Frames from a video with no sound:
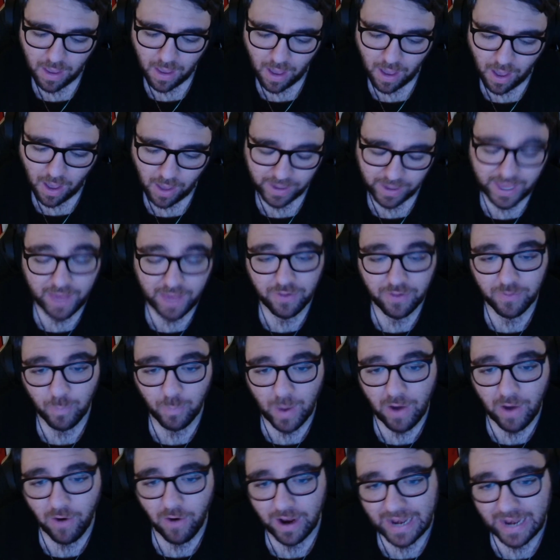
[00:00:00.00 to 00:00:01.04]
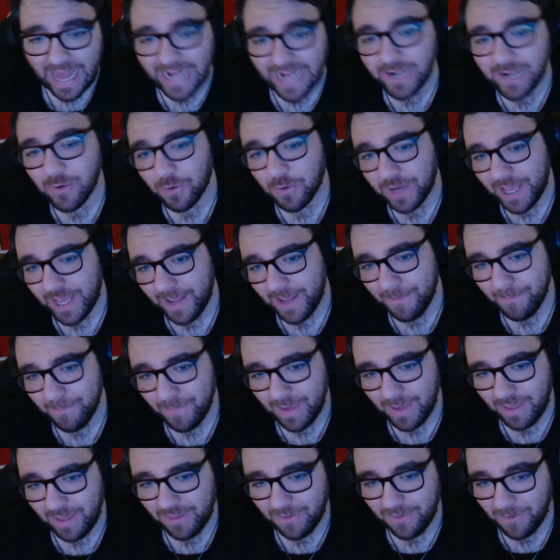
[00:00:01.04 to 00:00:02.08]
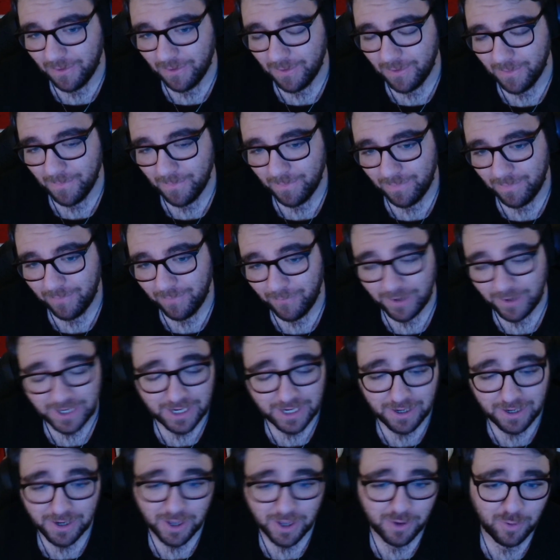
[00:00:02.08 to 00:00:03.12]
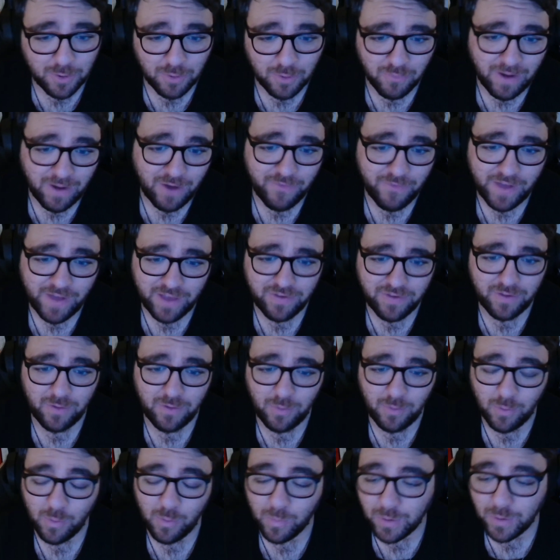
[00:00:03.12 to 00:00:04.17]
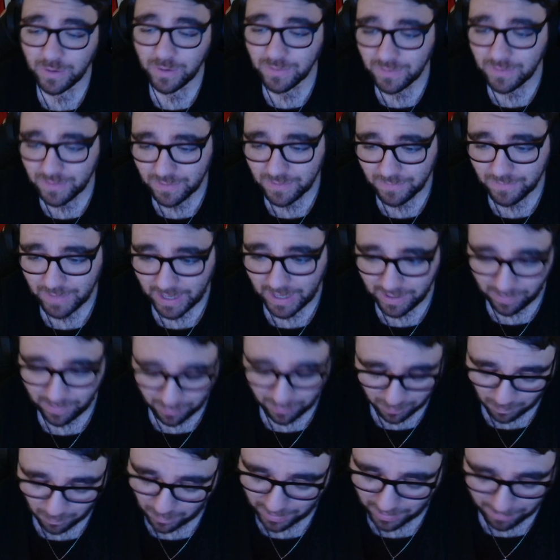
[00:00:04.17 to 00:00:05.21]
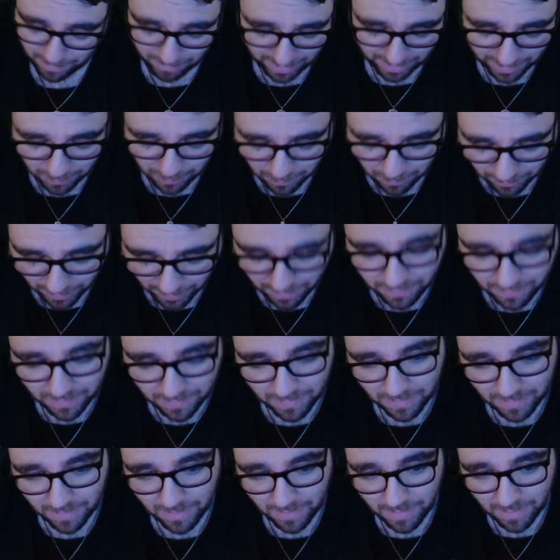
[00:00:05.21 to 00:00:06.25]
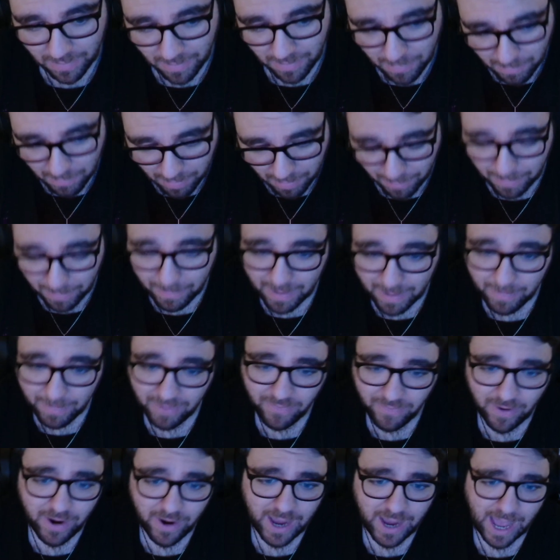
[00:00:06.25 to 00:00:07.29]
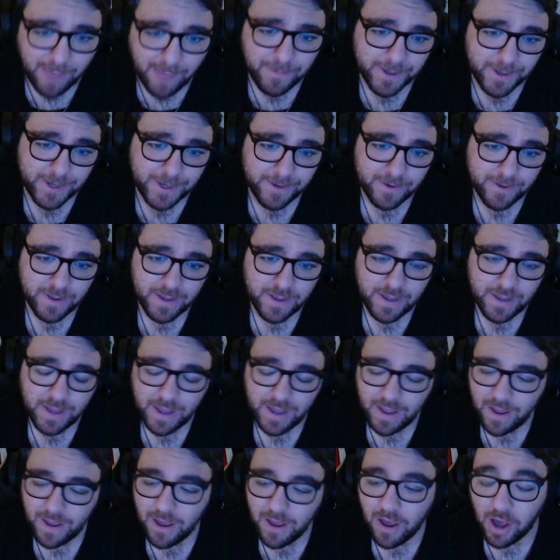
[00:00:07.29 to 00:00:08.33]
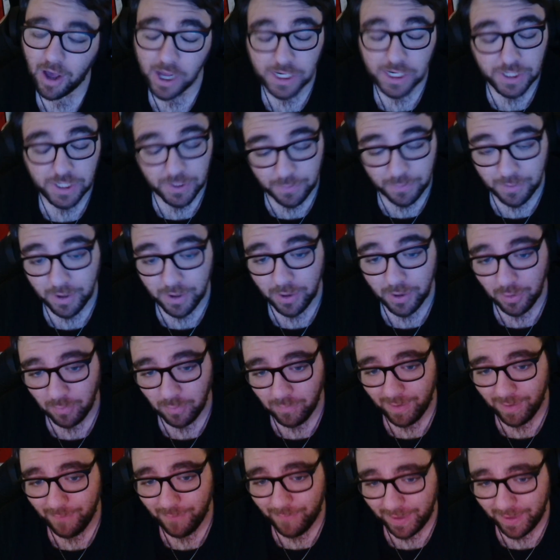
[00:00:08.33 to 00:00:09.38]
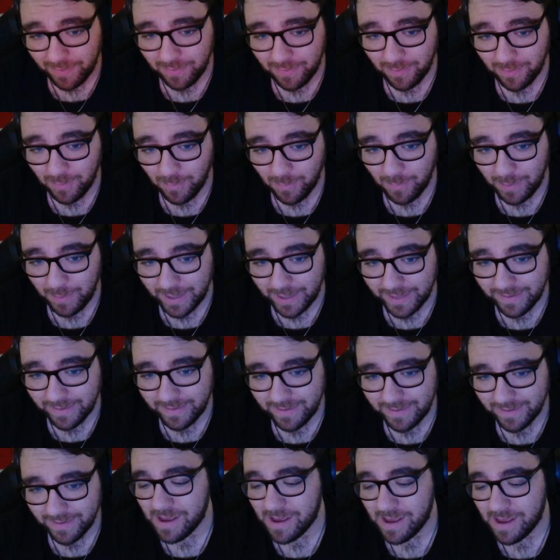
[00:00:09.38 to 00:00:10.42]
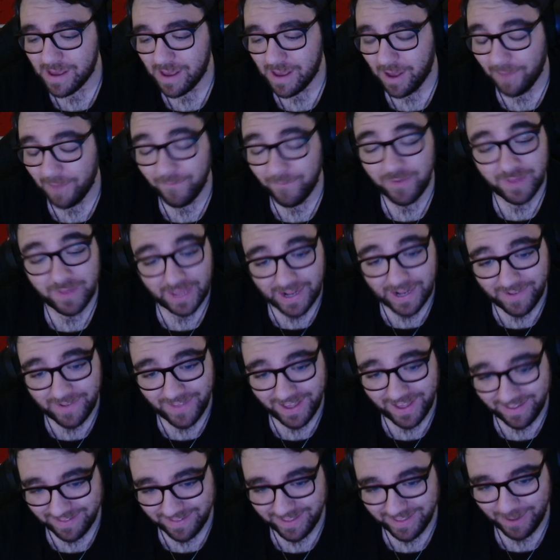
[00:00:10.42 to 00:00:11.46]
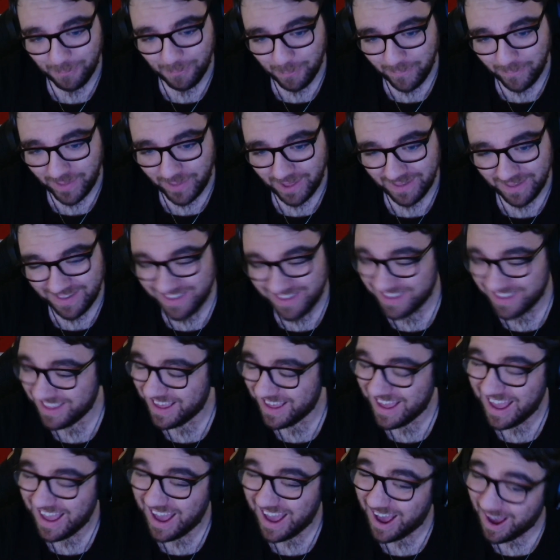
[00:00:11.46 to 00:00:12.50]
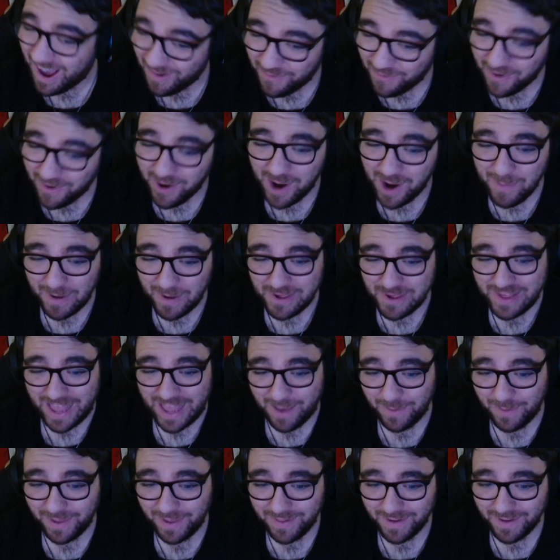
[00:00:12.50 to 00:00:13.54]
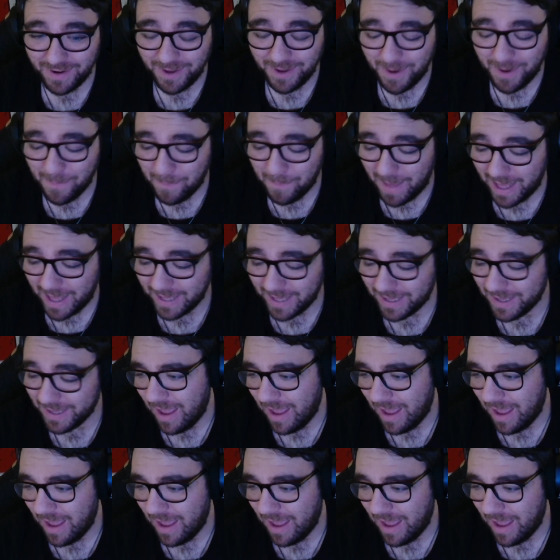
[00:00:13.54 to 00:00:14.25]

I guess where I land on it is that I didn't know who Ralf Fastenhuill was, and I saw him linked with us. Probably be very happy. I do know who Ralf Hasenhüttl is. I've seen that he's linked with us. I very much doubt he's going to come back.